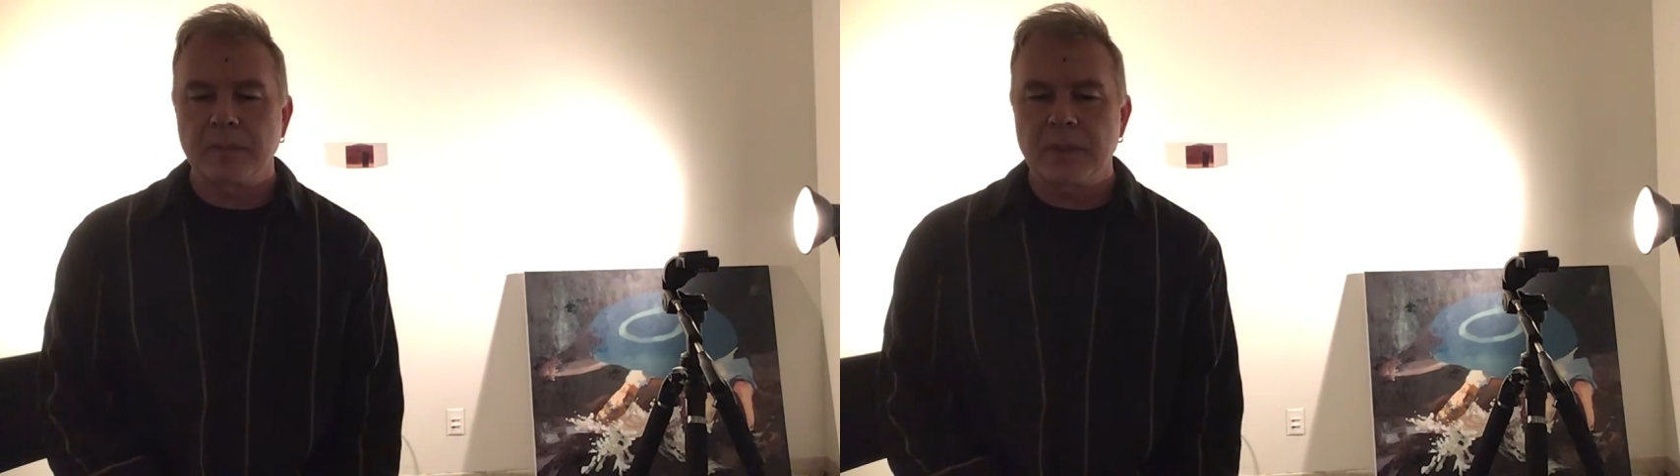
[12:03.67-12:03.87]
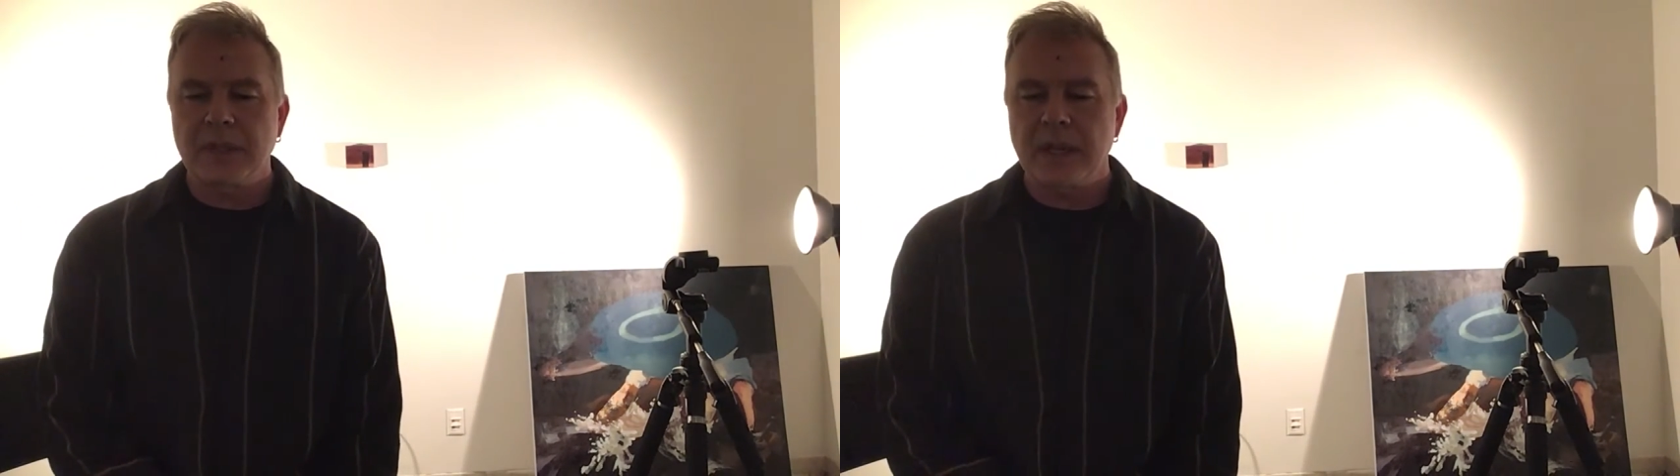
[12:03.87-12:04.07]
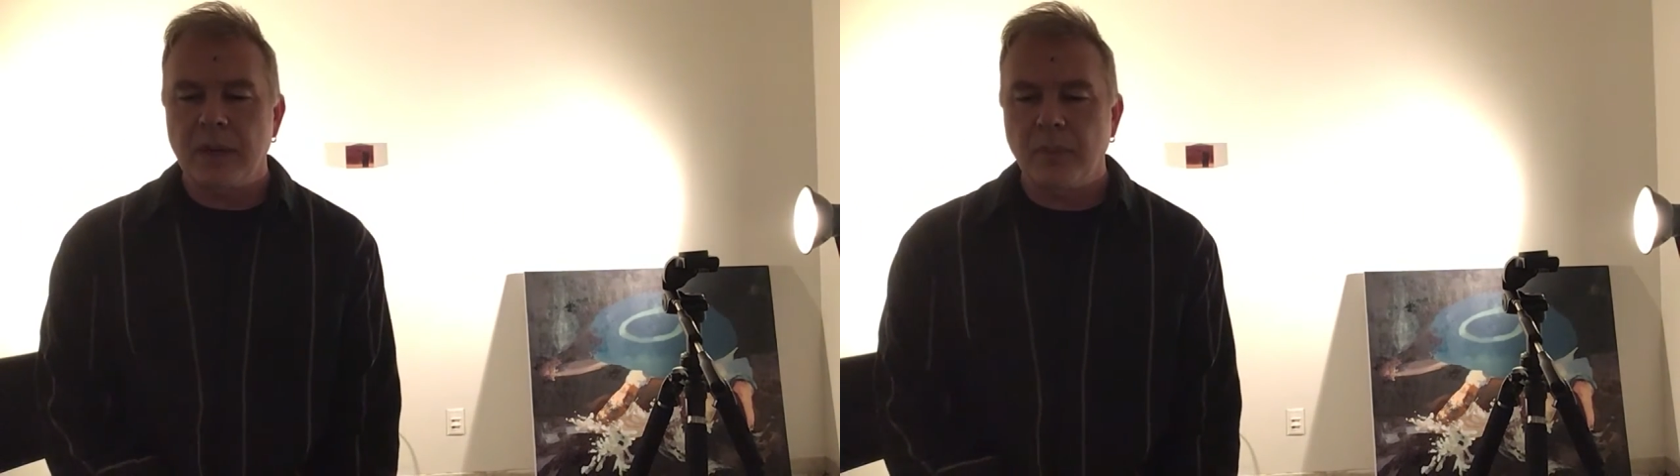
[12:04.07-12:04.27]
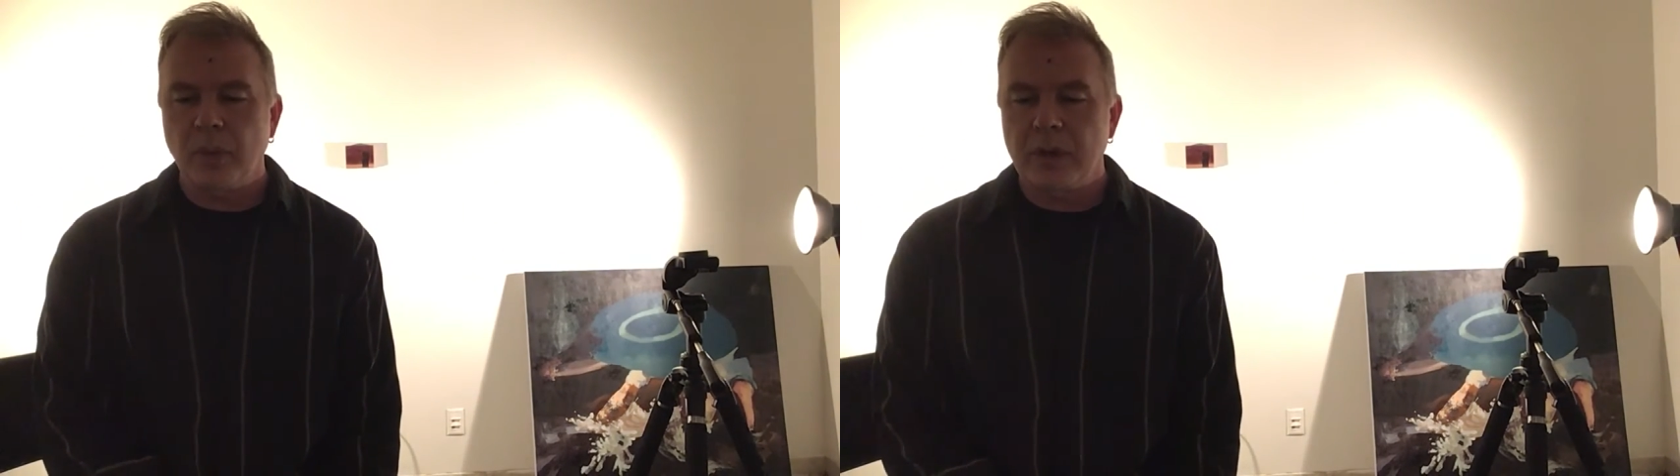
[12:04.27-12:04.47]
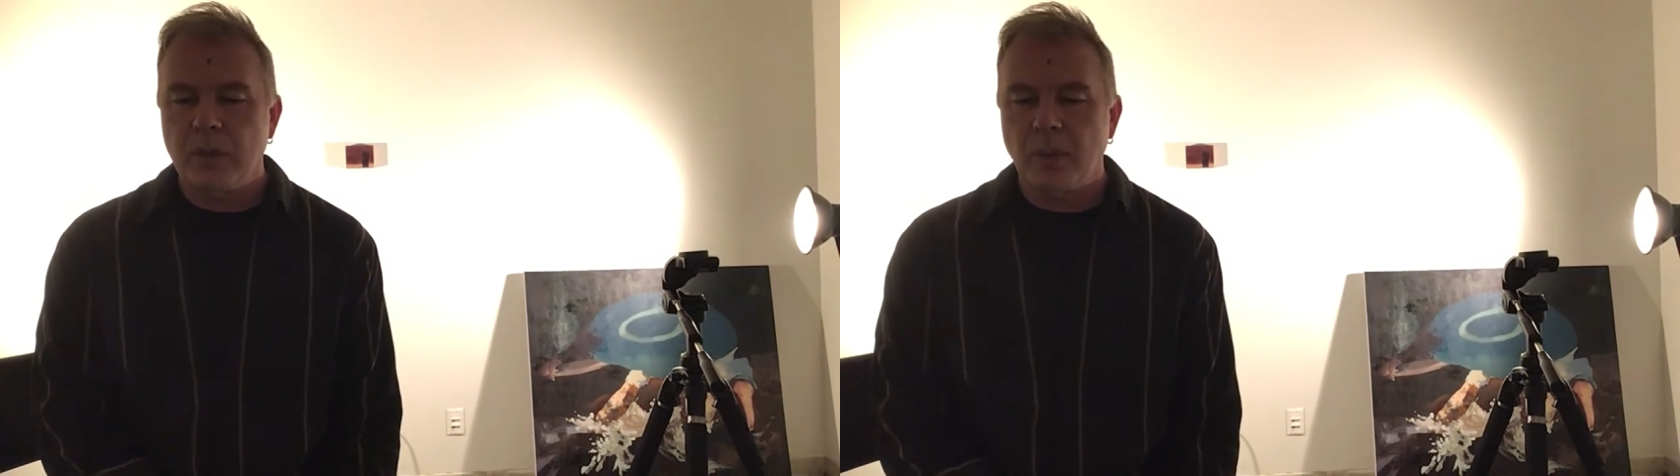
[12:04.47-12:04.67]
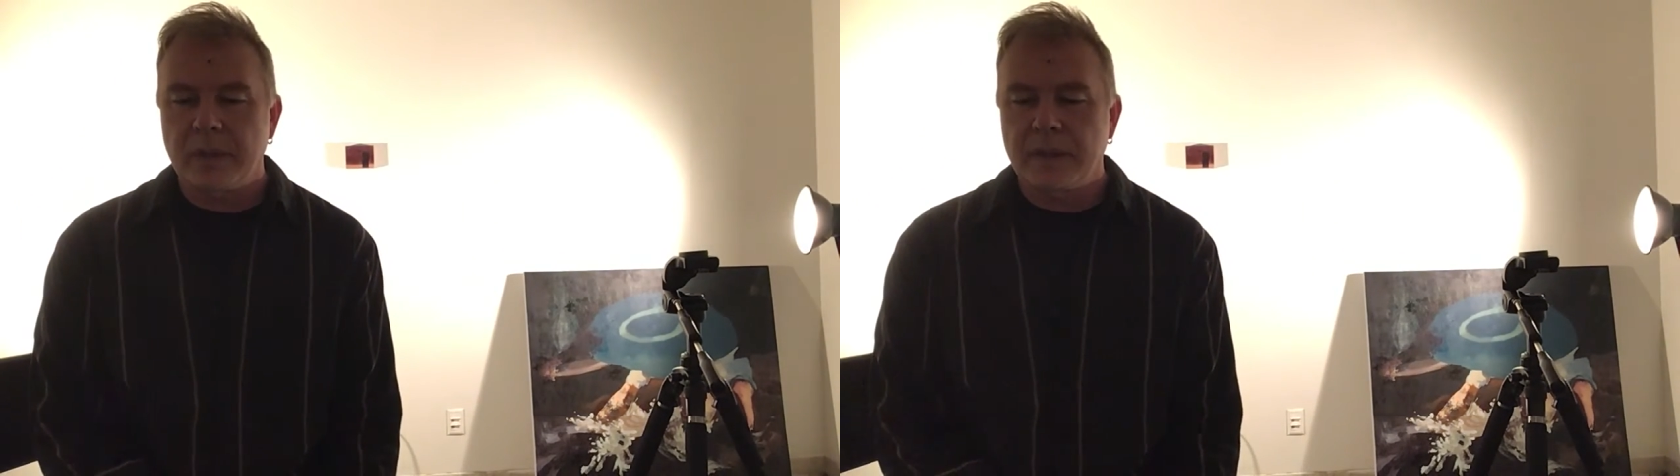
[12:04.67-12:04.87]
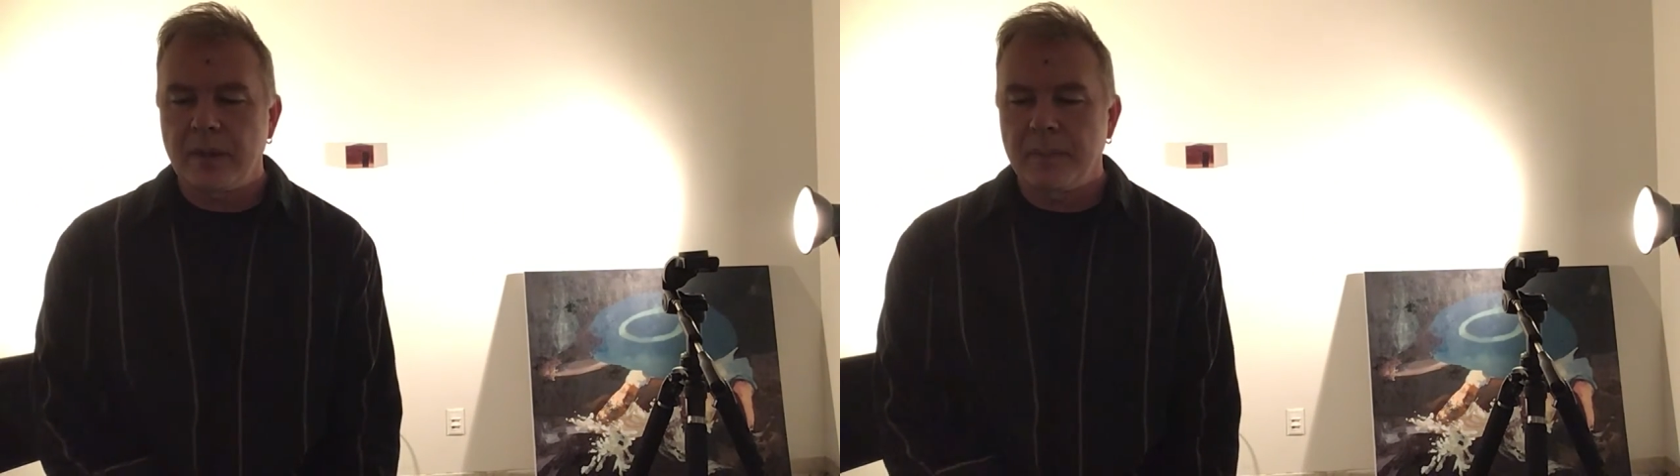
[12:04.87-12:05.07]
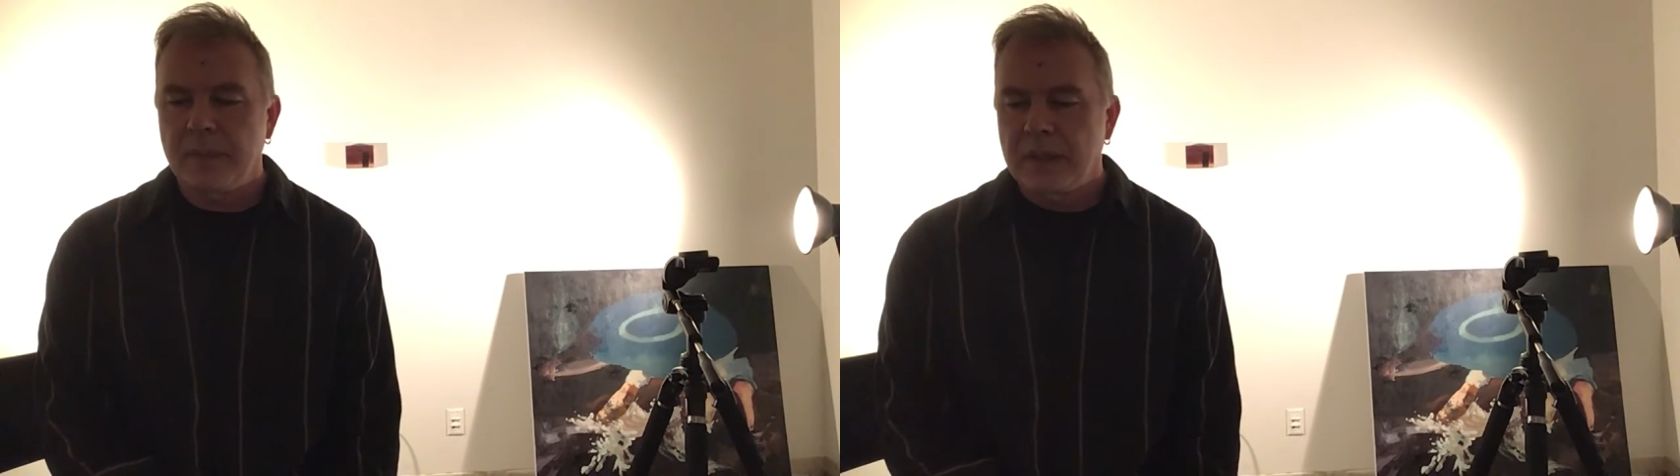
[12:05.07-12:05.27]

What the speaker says: set up where you want them,